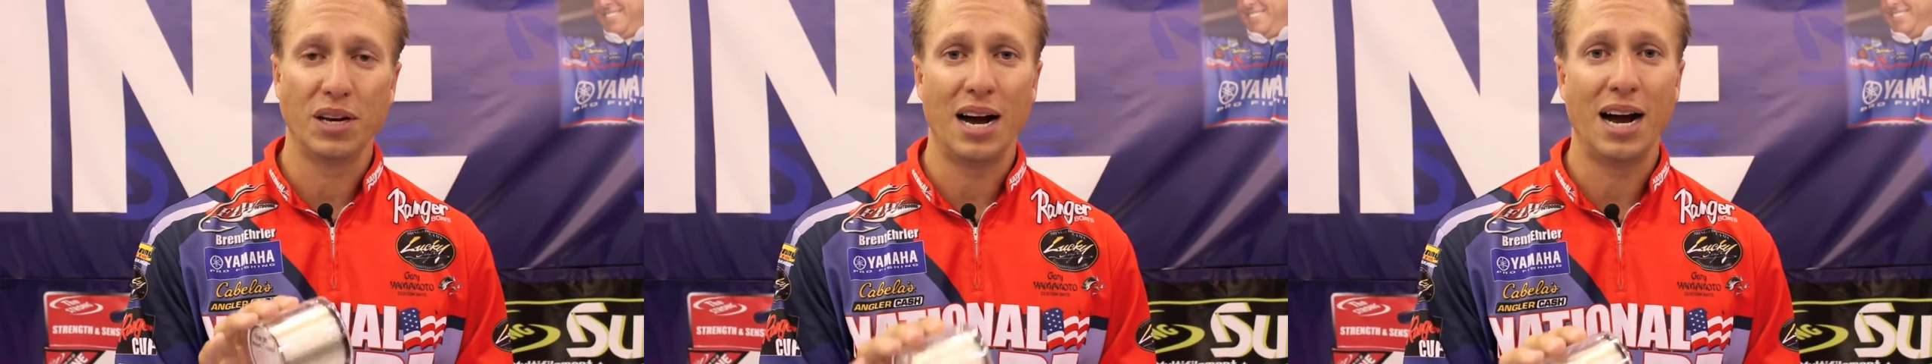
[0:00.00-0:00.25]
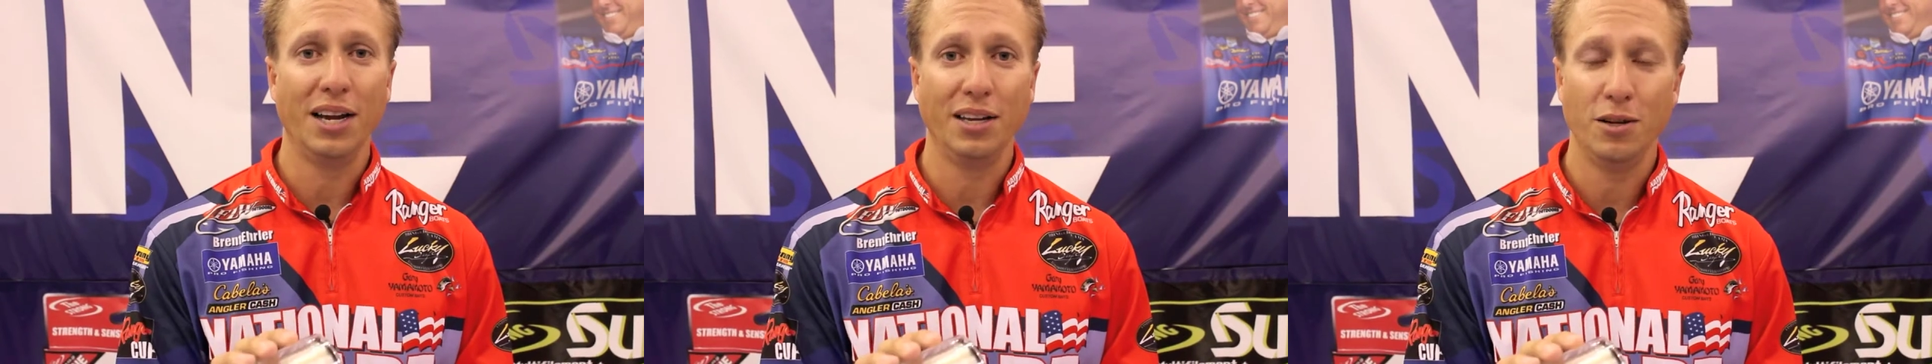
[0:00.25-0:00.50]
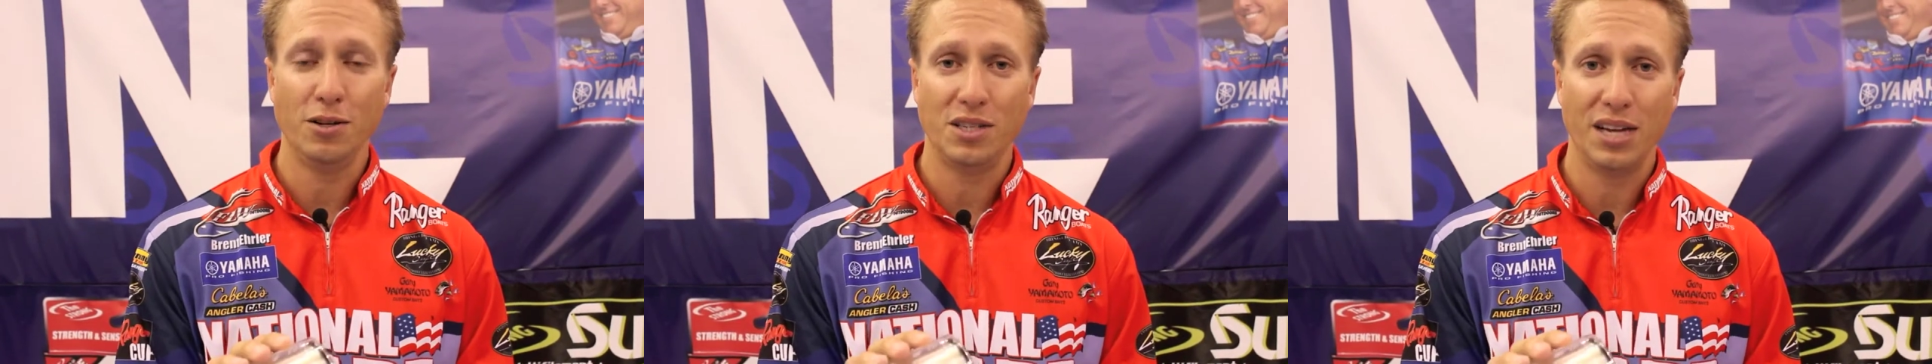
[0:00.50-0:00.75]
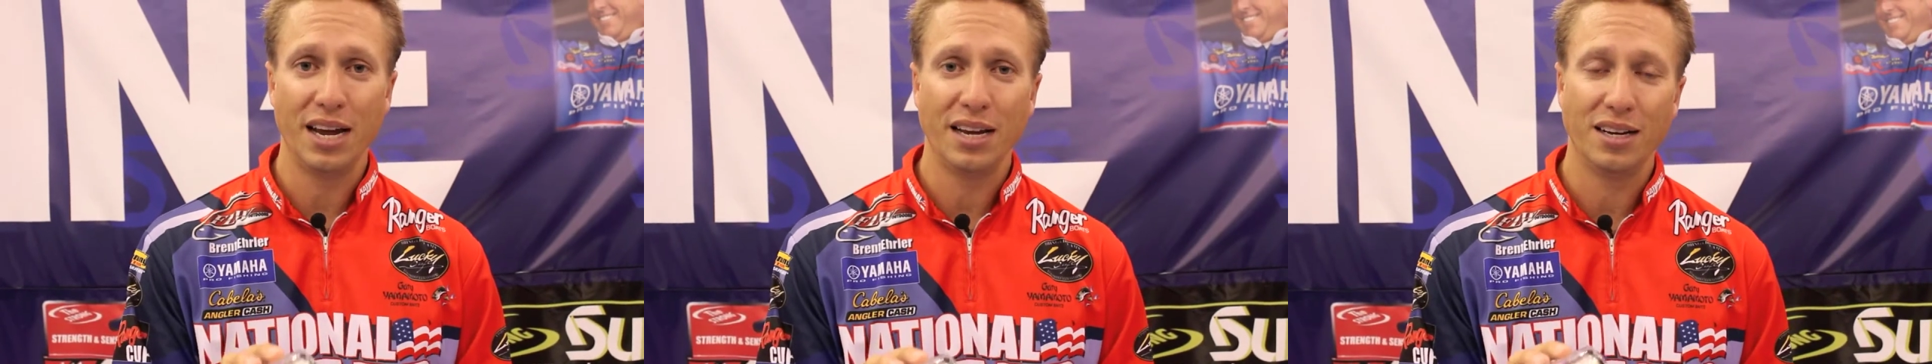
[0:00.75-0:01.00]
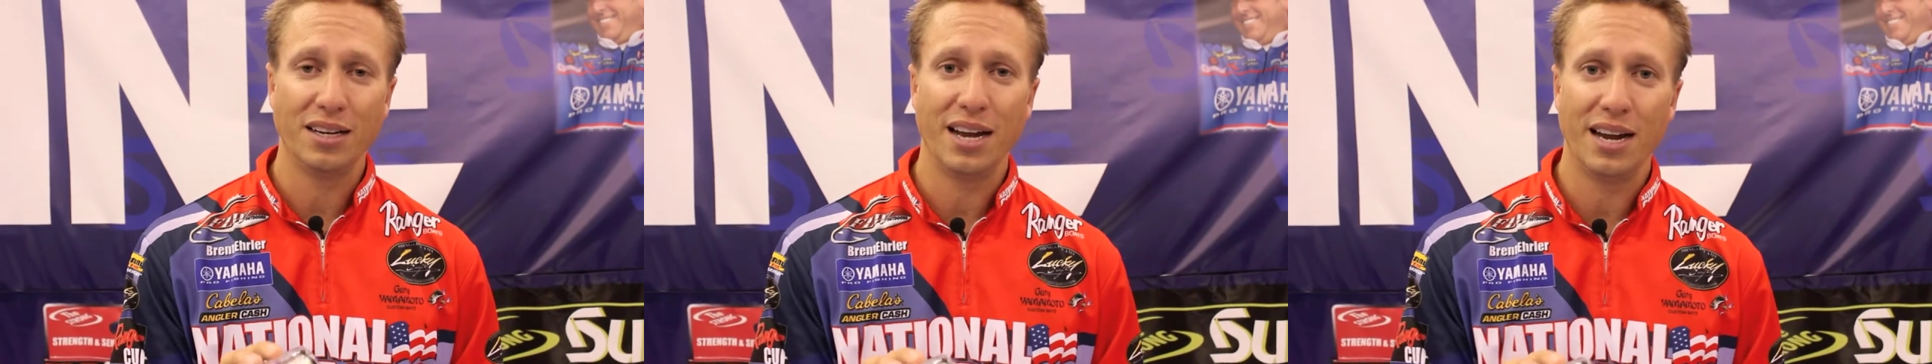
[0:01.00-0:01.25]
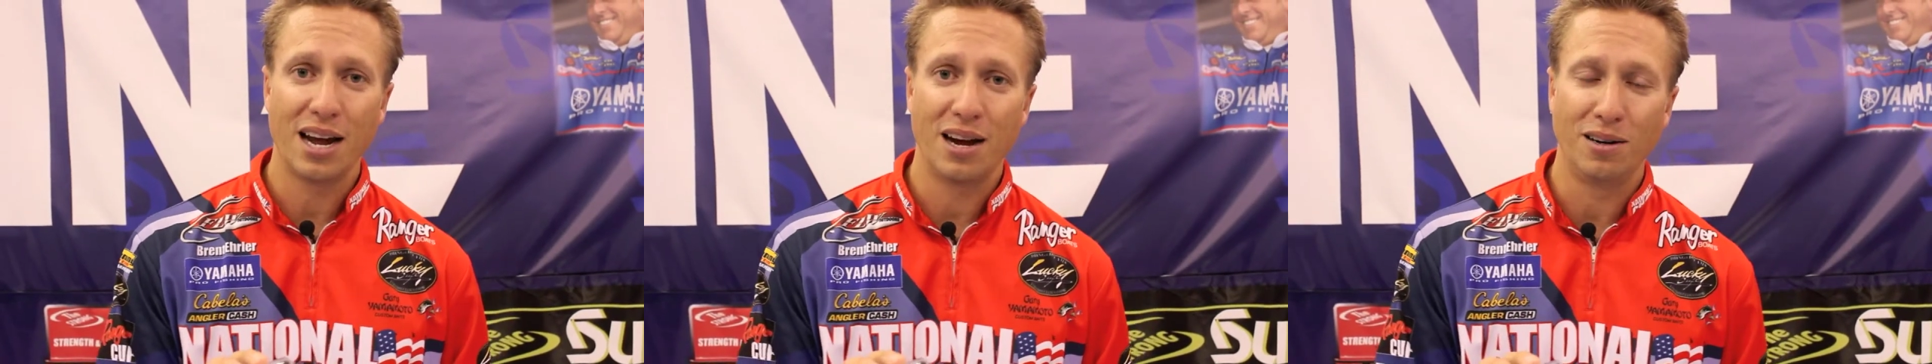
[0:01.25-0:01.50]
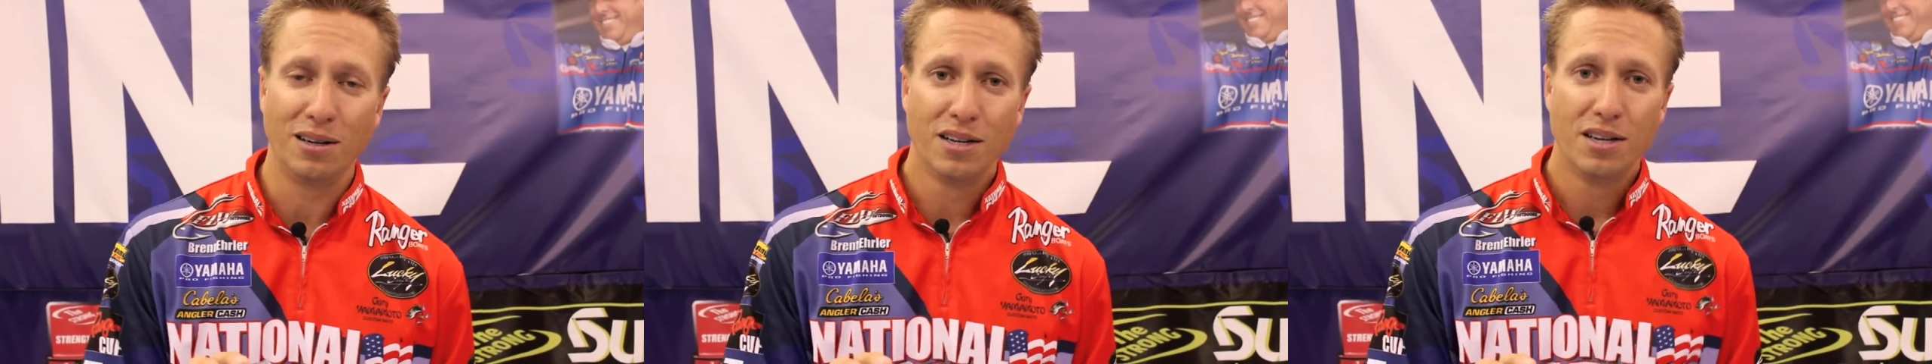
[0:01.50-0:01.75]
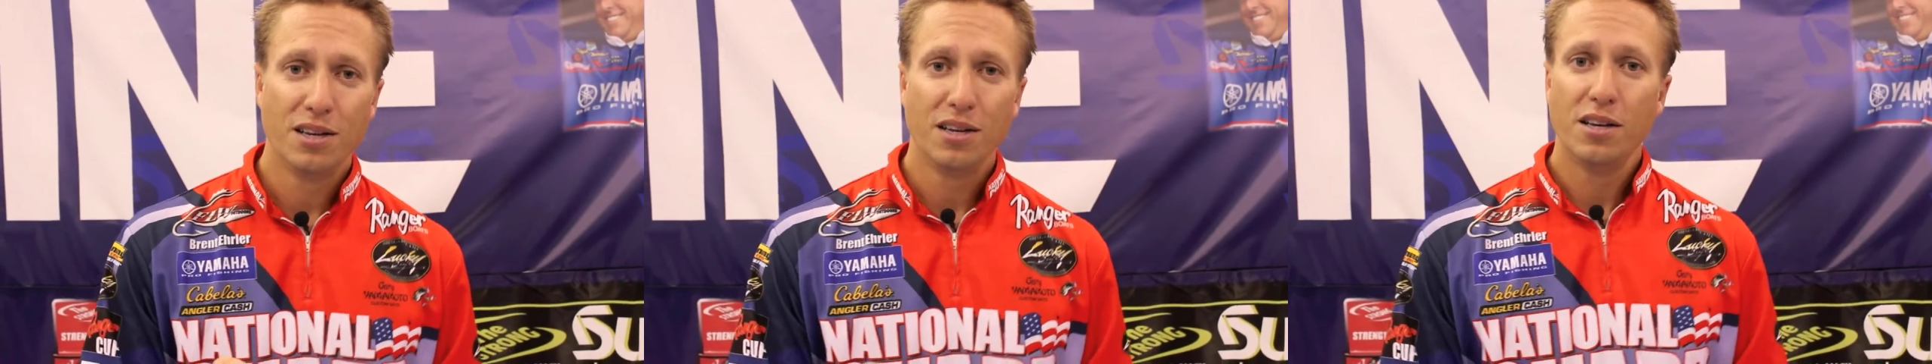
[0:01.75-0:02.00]
that I use day in and day out
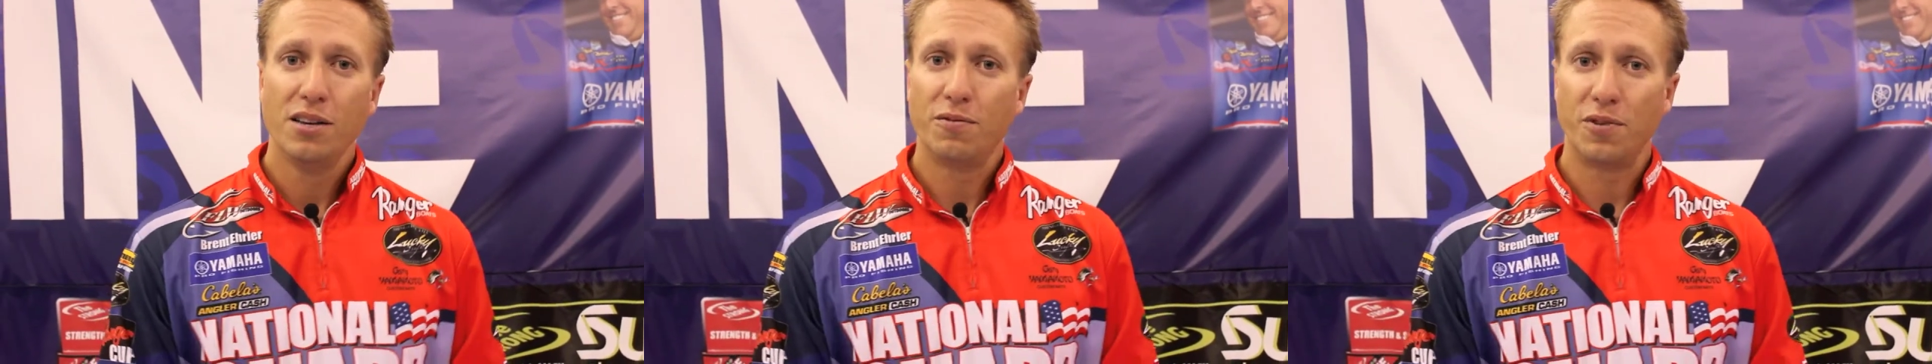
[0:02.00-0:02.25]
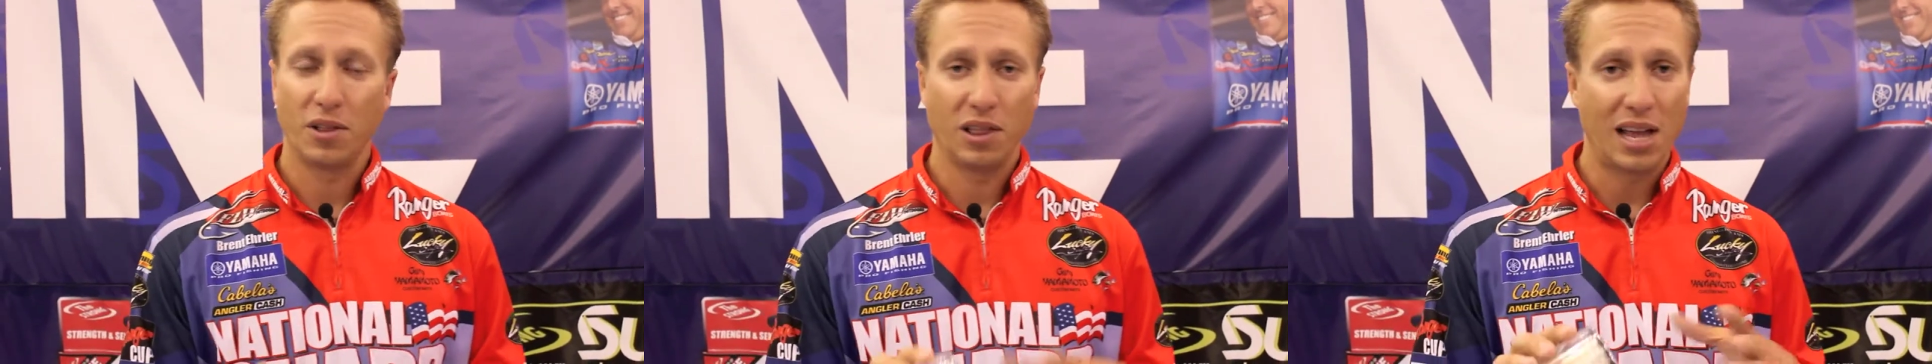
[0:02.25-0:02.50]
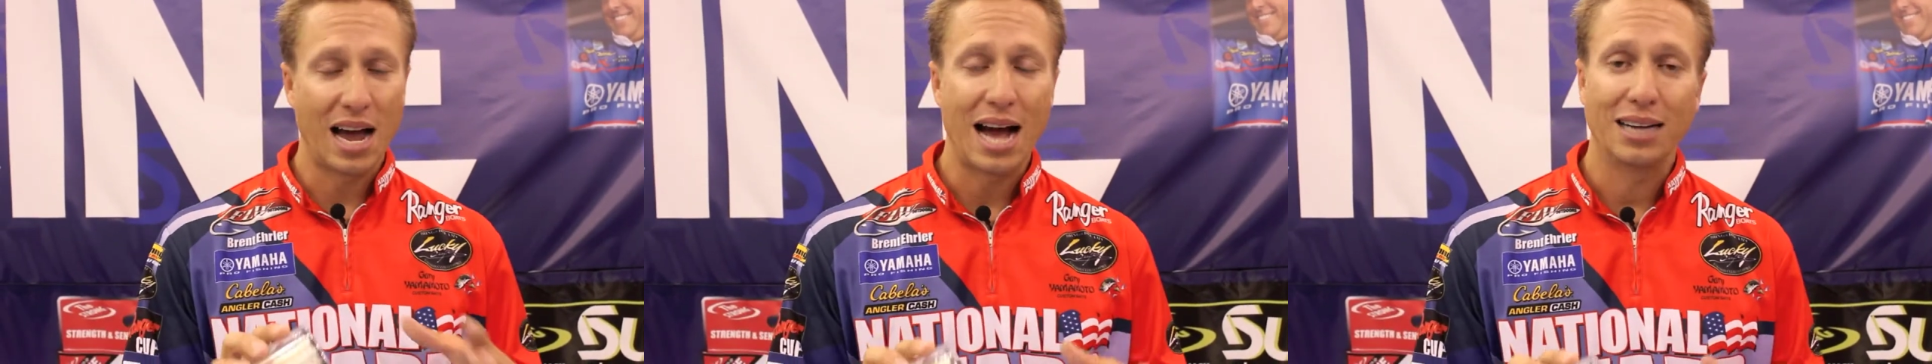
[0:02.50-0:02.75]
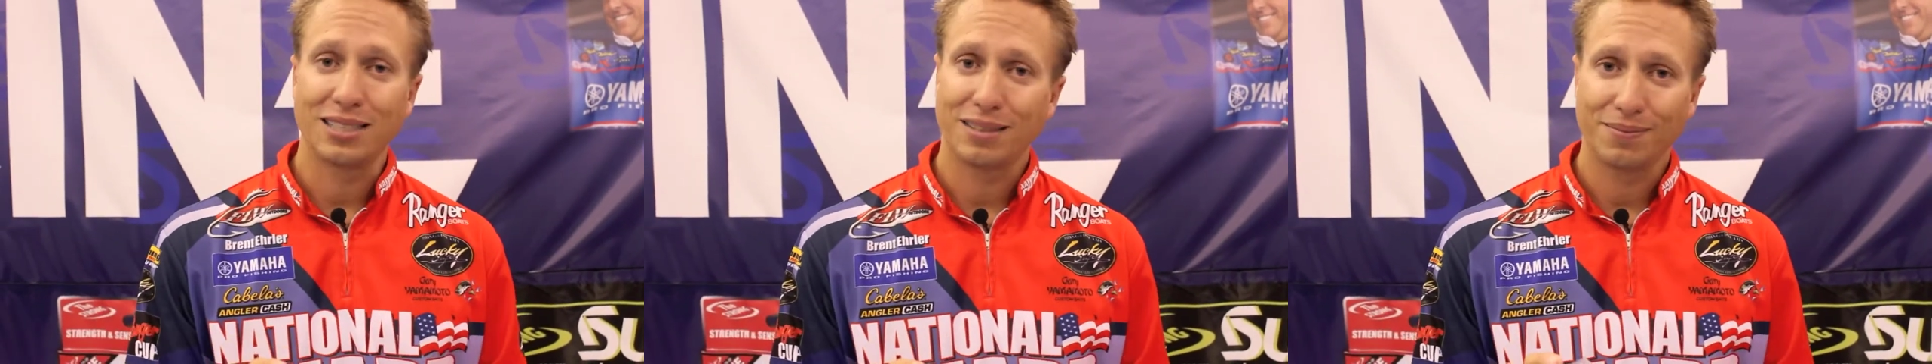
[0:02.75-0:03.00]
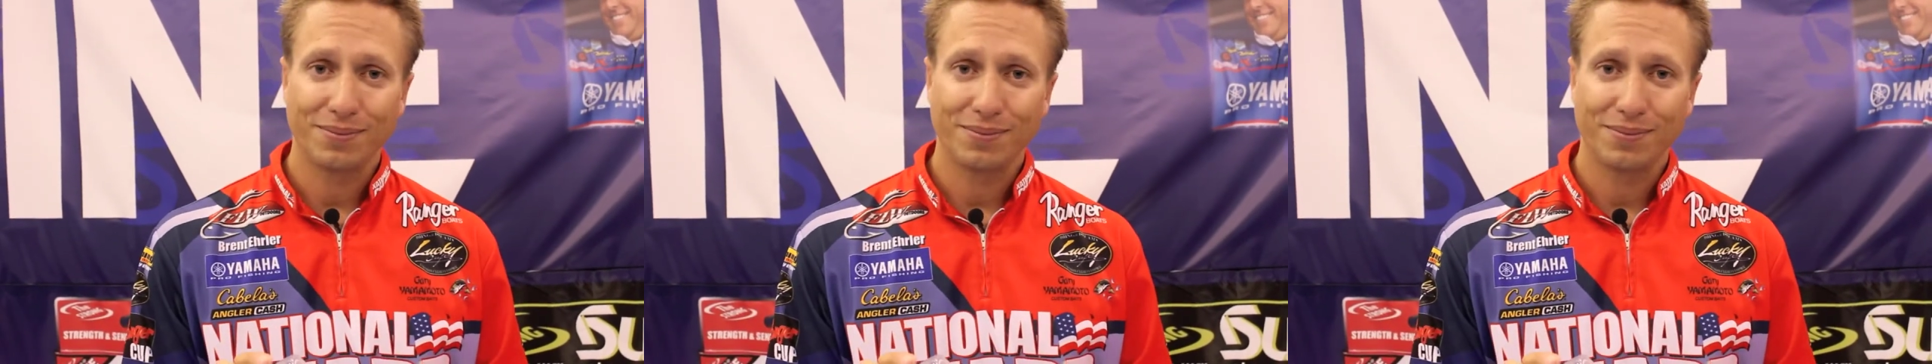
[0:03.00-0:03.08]
for the last